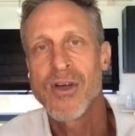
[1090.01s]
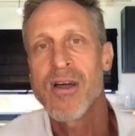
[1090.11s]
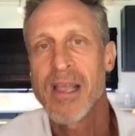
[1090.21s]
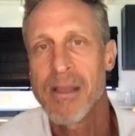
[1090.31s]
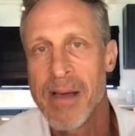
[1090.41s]

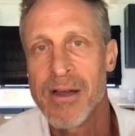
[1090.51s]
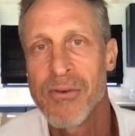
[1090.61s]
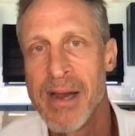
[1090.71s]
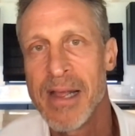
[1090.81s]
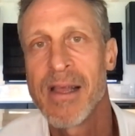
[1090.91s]
talking
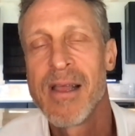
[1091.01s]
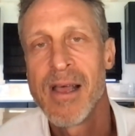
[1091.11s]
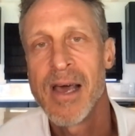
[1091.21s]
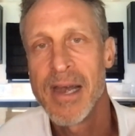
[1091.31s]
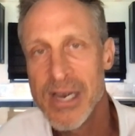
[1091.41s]
about creating
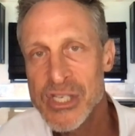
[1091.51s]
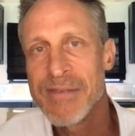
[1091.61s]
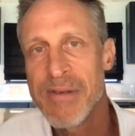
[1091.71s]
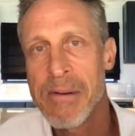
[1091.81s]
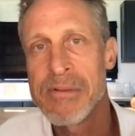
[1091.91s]
an
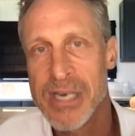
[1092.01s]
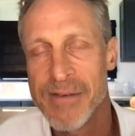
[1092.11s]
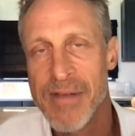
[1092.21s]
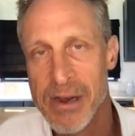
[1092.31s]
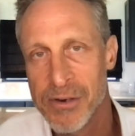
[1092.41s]
initiative around
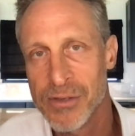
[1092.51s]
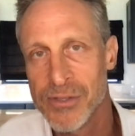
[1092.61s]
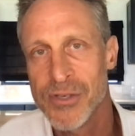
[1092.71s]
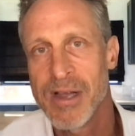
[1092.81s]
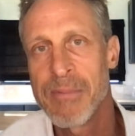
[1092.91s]
regenerative
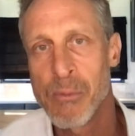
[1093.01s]
agriculture.